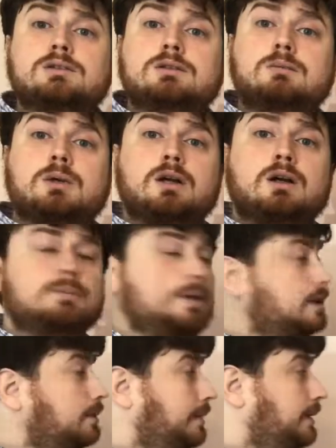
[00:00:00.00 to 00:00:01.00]
So my
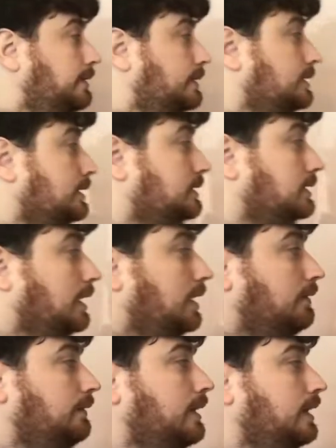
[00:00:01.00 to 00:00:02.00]
augmented matrix is
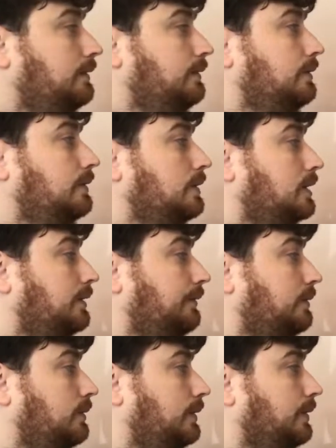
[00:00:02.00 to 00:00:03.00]
5, 4,
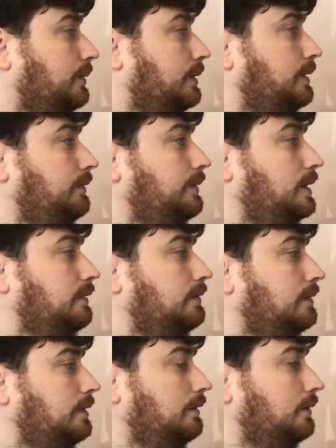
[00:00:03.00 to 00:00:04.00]
4, 3, 5,
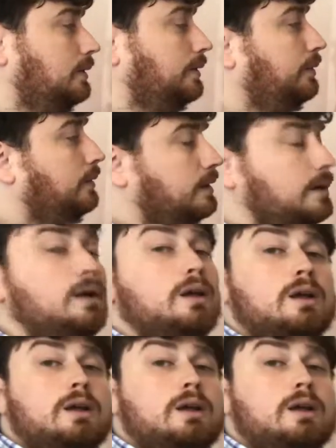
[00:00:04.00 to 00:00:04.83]
4, 4, 3.